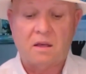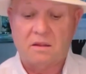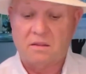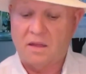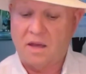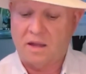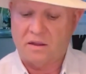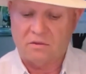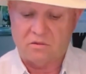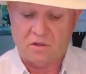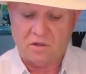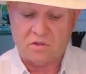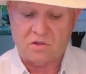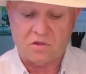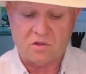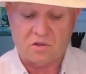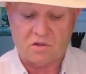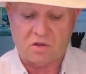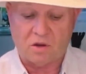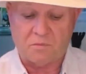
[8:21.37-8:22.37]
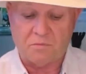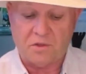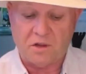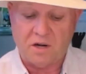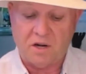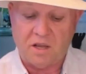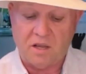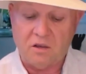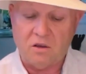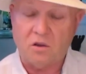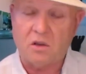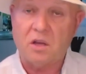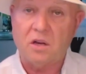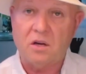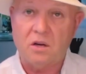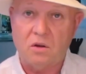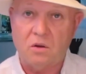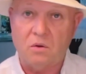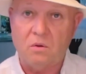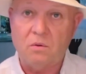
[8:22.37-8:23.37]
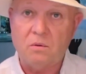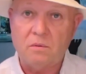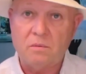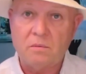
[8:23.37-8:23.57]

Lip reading: that this is something that you can do.